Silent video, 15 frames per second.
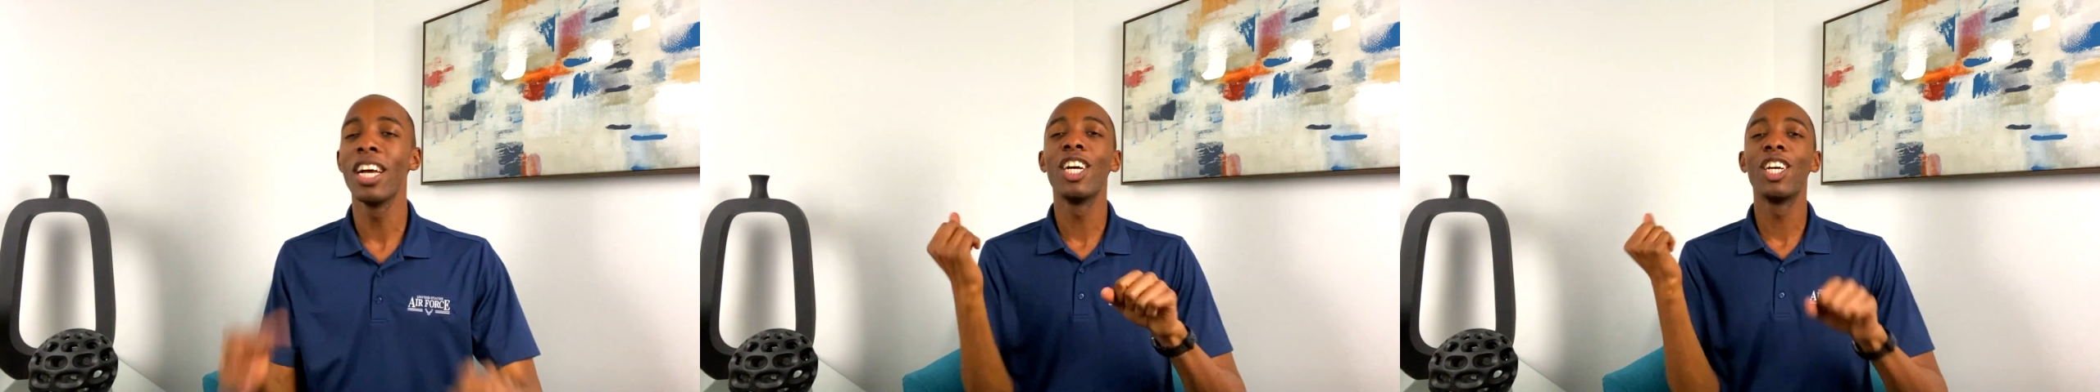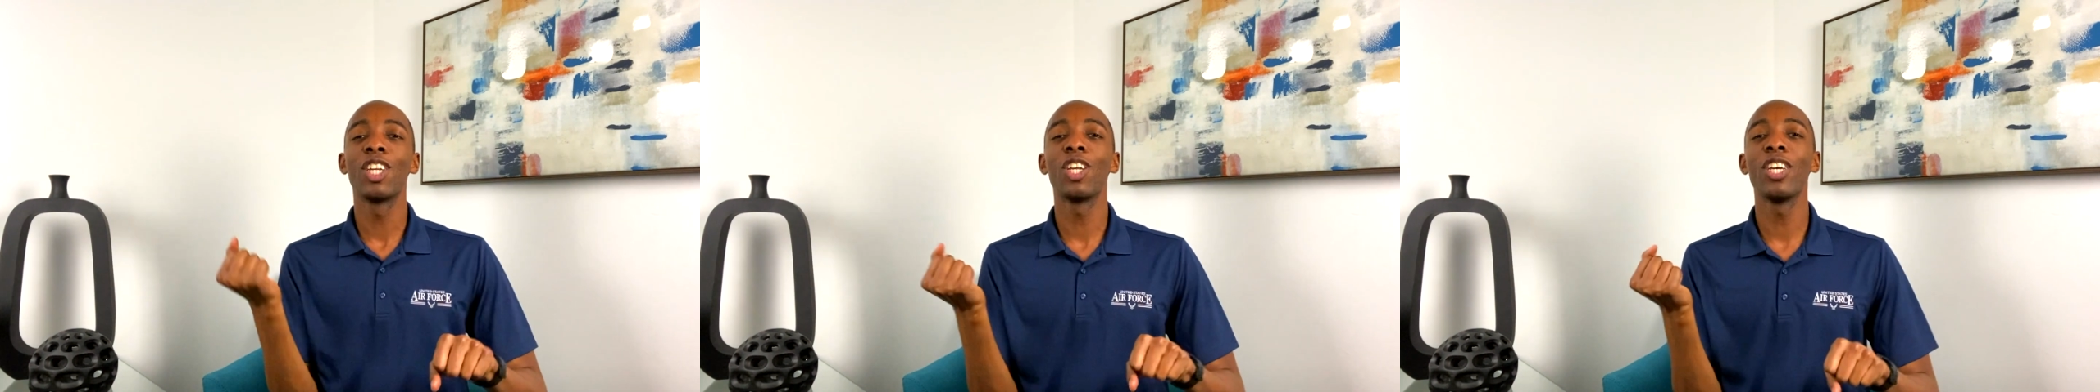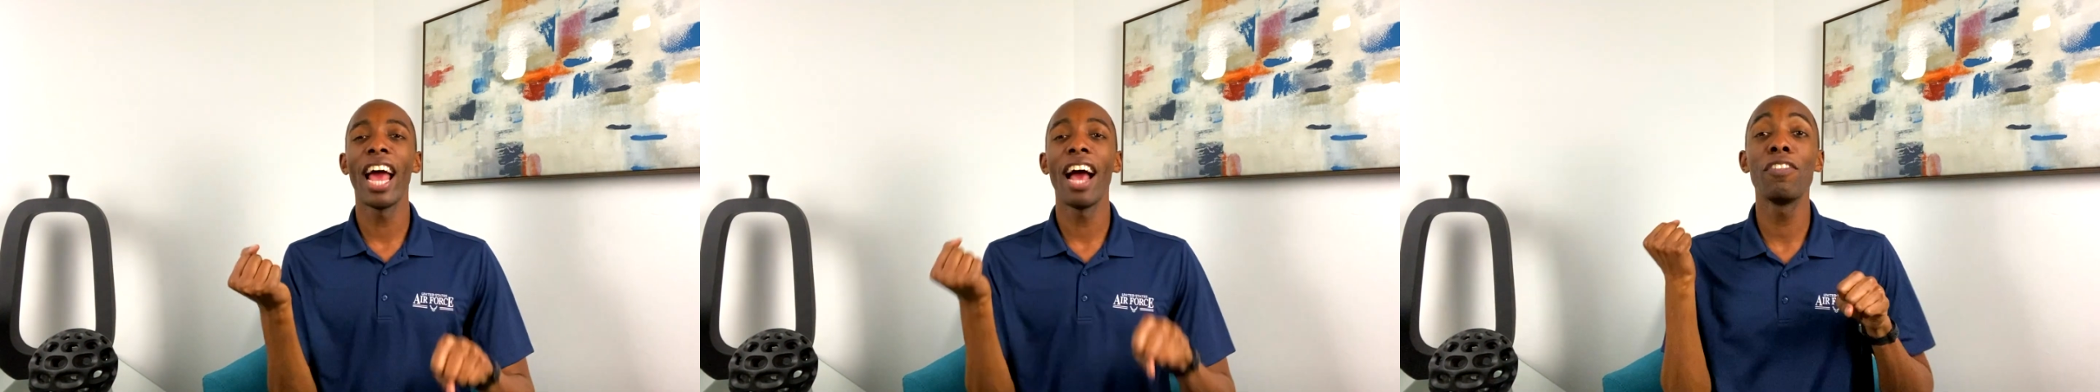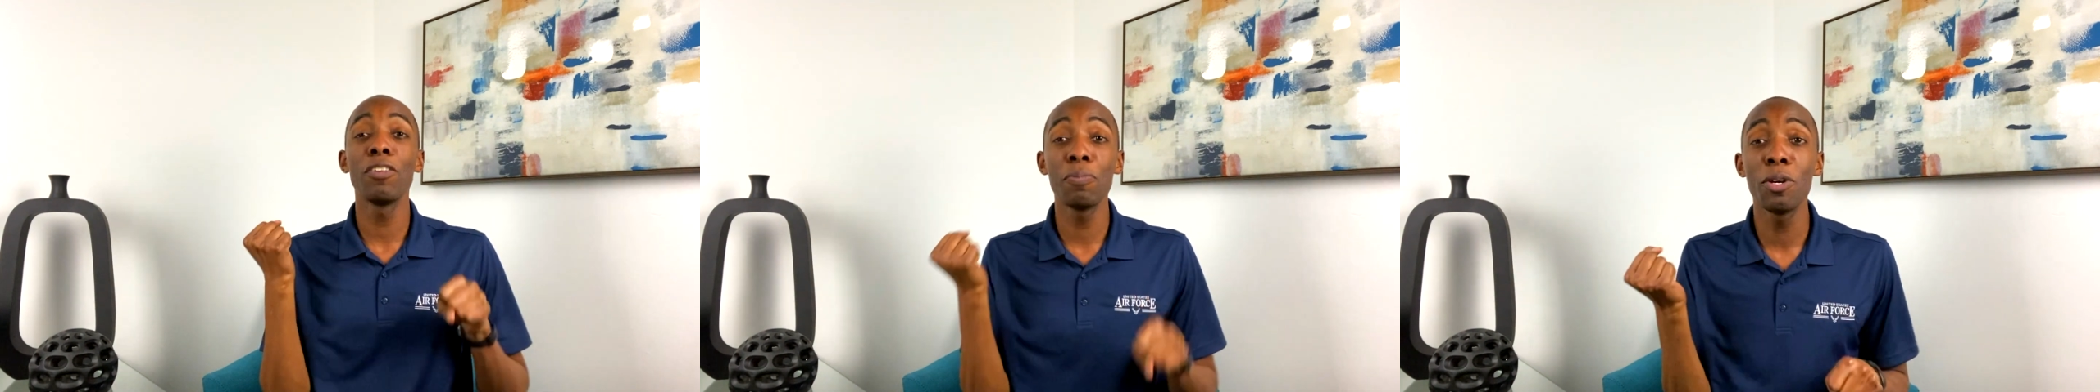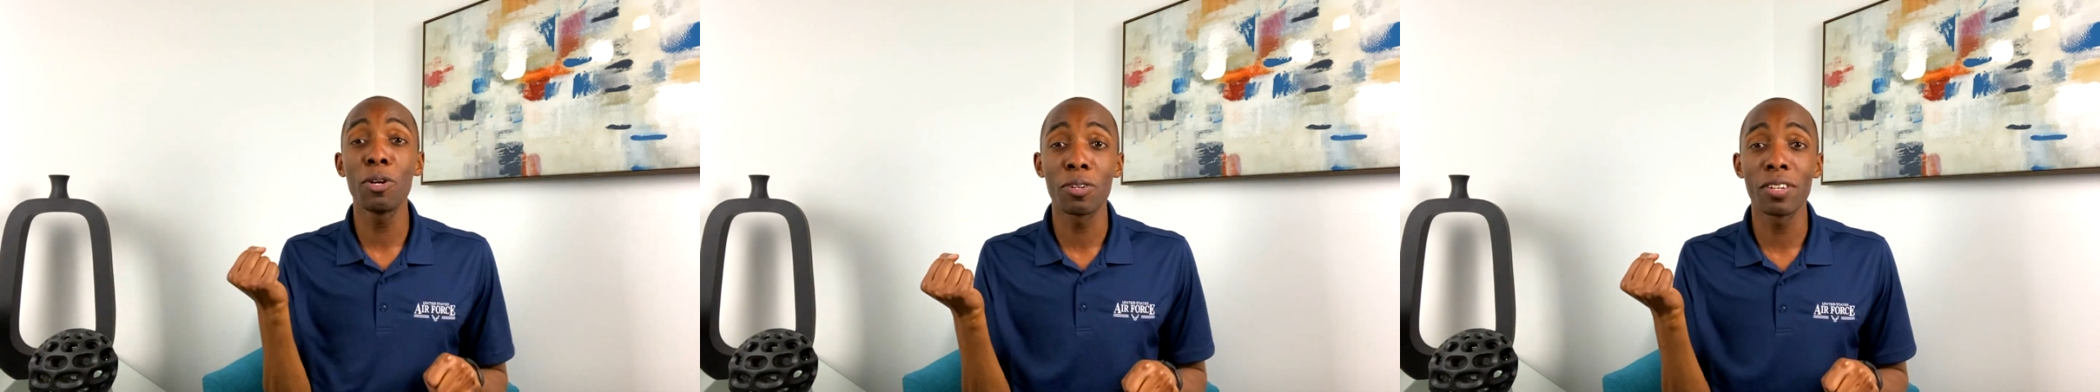So you have your
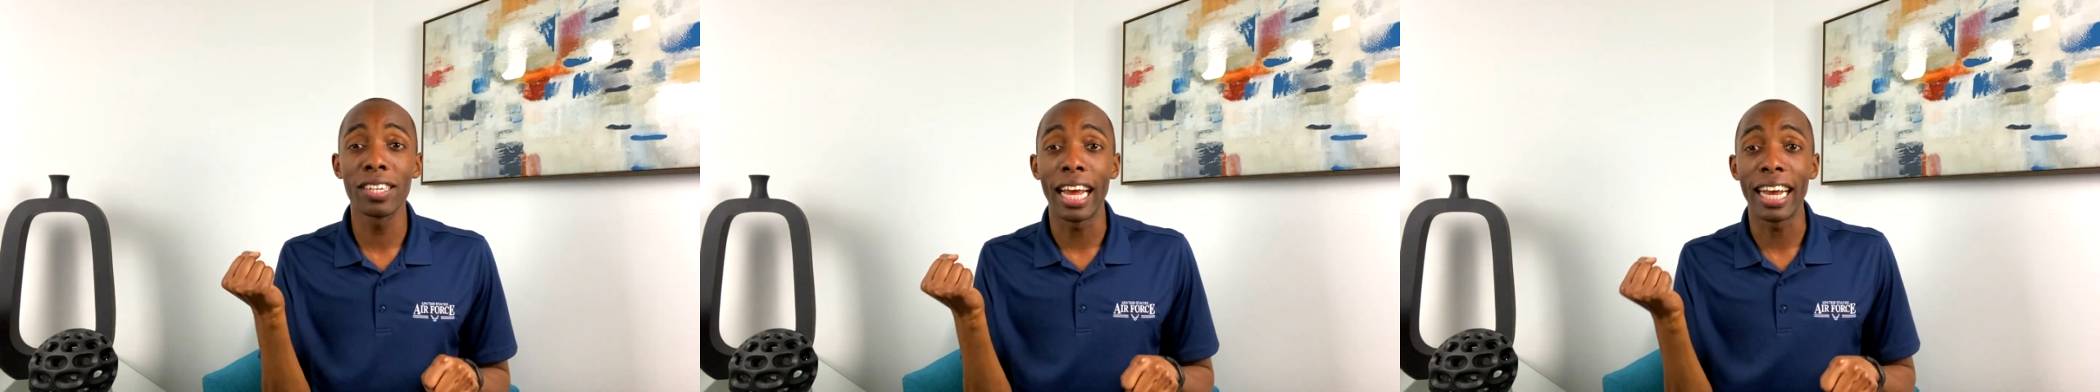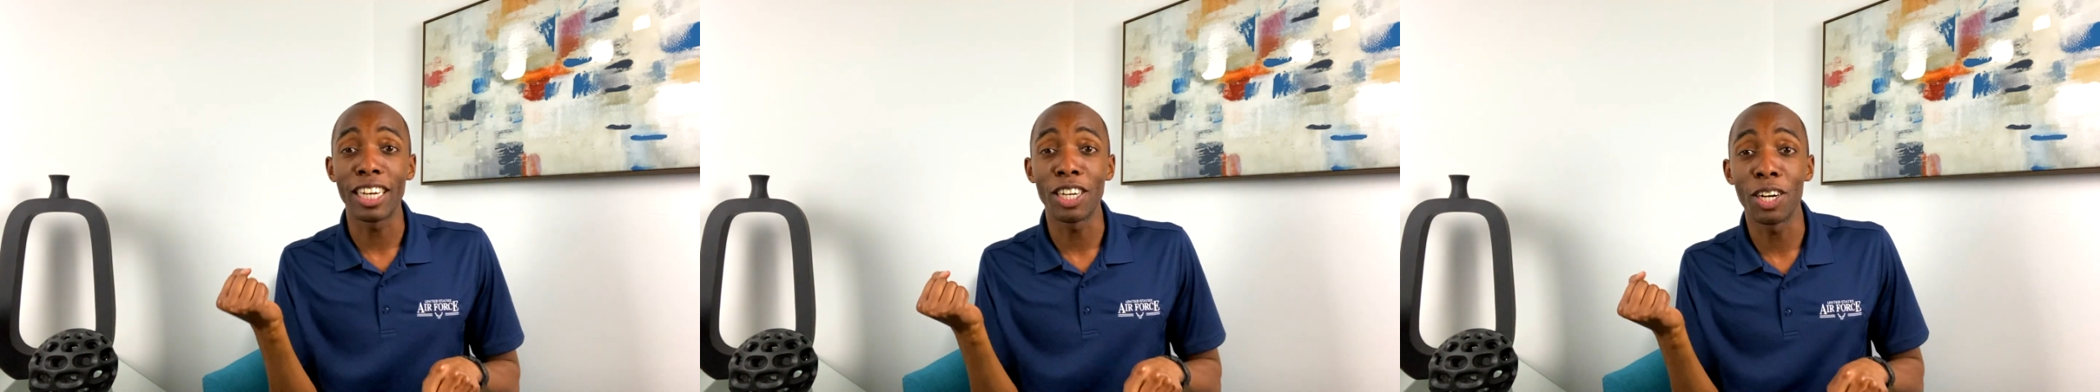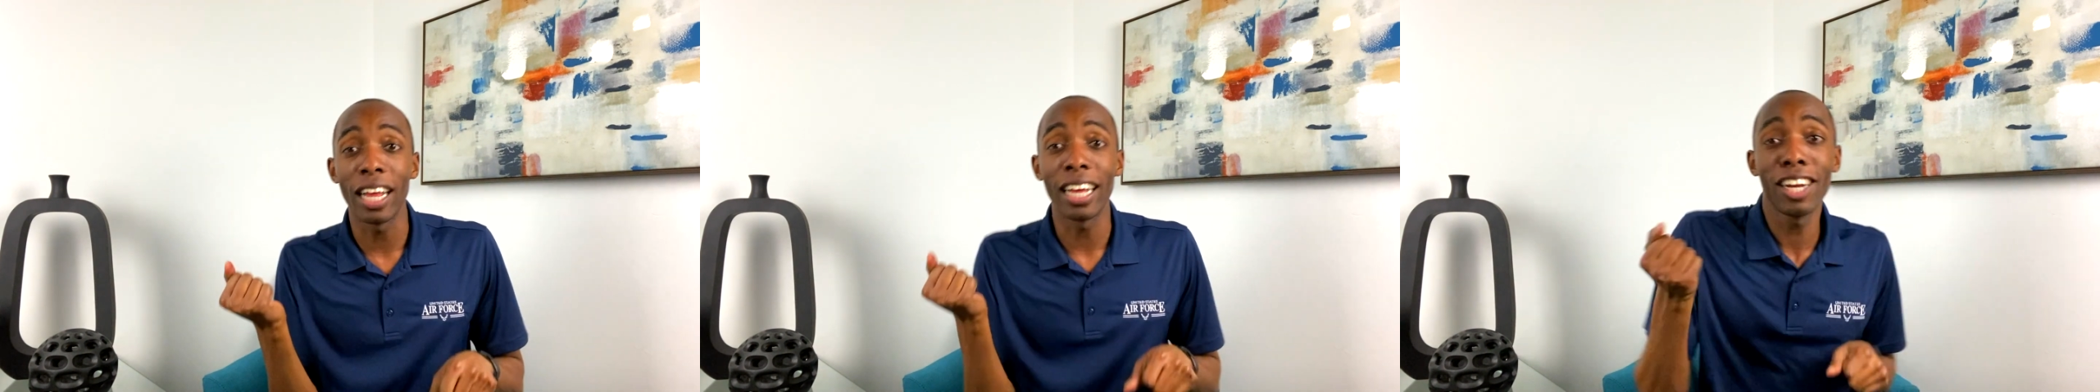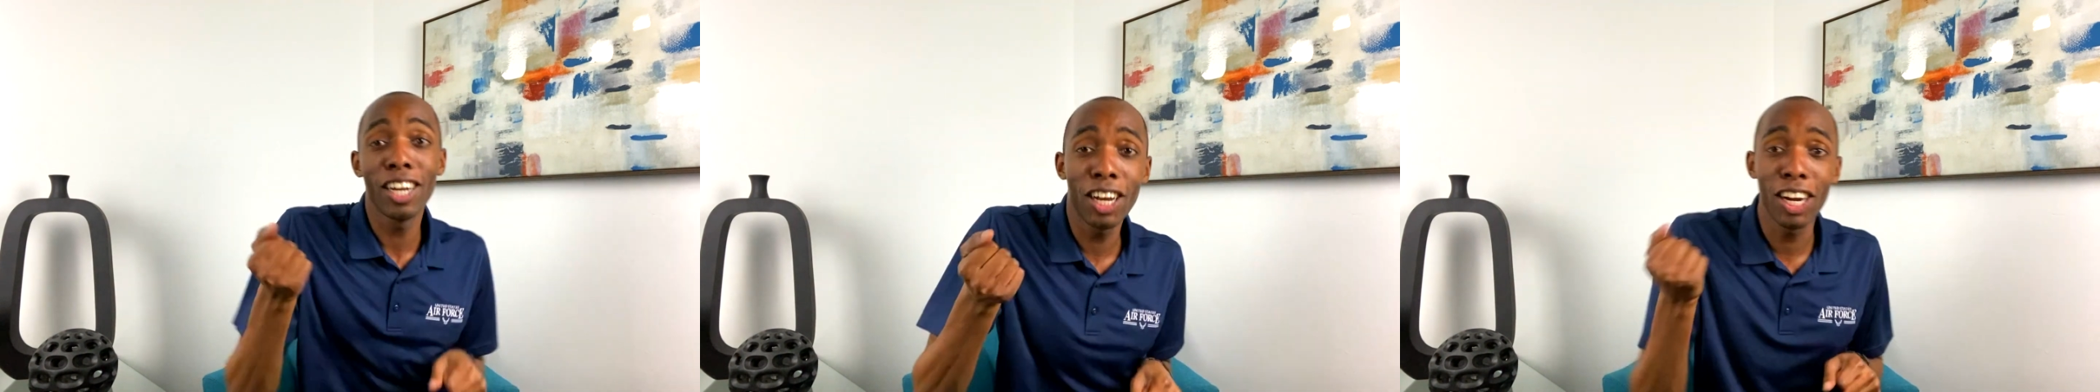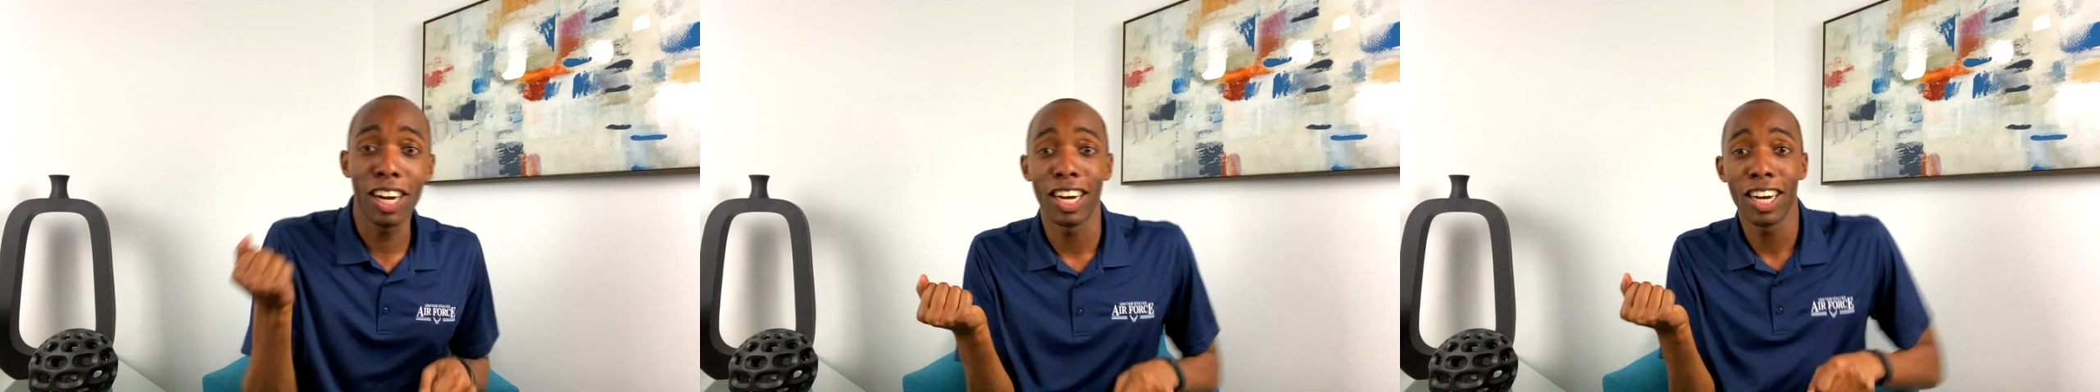pugil stick, and you're like,
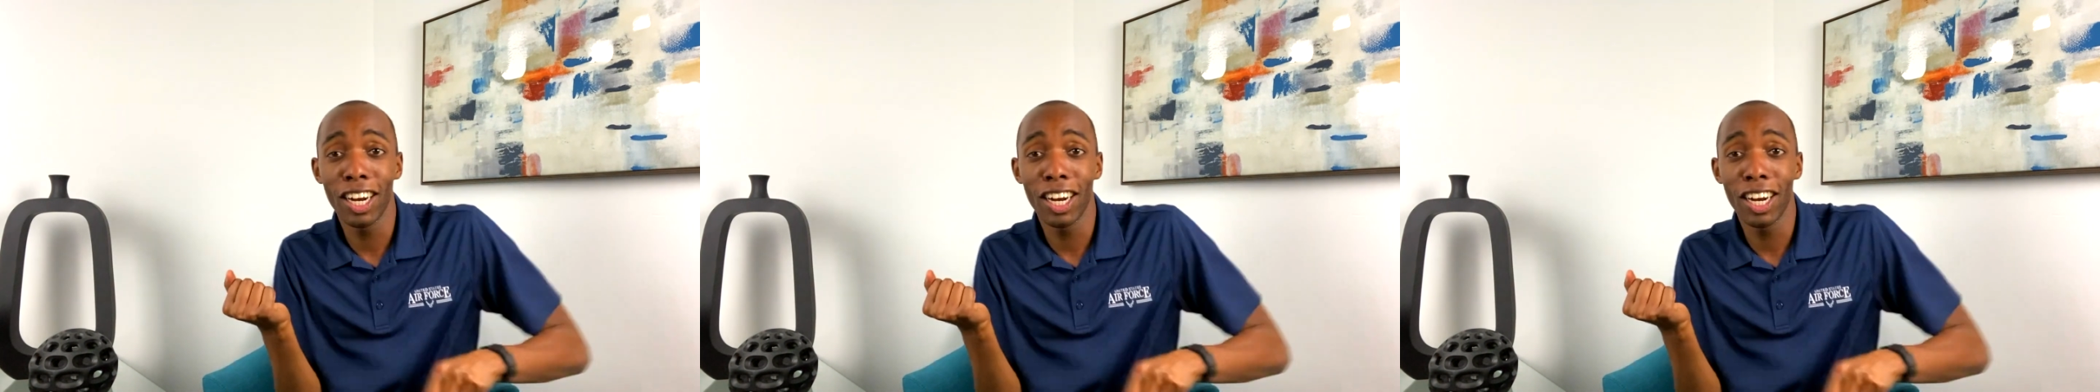uh,